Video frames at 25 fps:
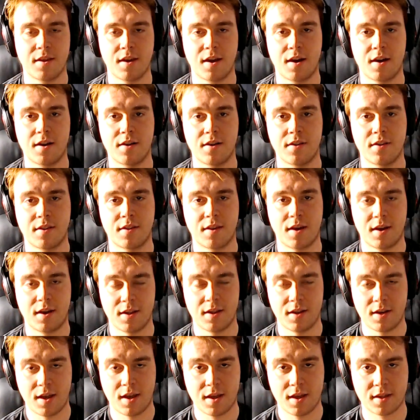Ti and the
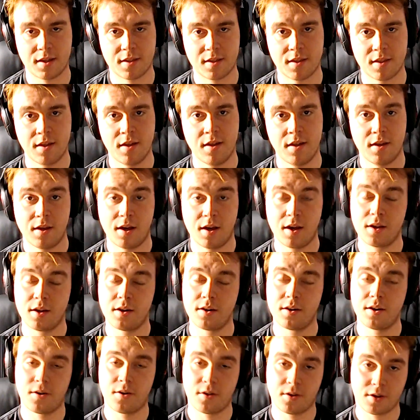Titan X. I
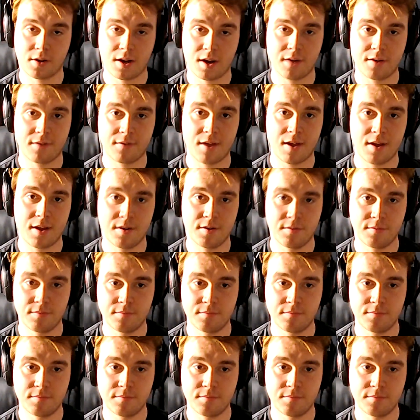no longer have